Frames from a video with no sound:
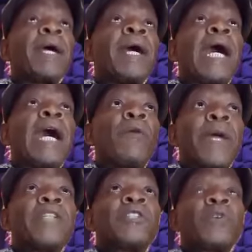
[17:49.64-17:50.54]
I
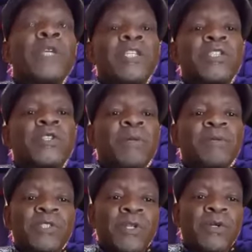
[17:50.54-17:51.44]
went to his
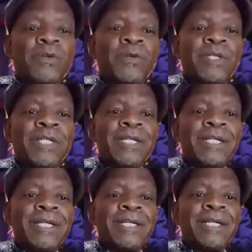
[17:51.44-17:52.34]
tombstone
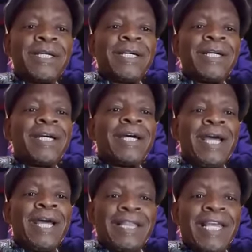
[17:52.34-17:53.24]

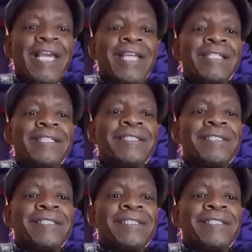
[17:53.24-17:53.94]
and then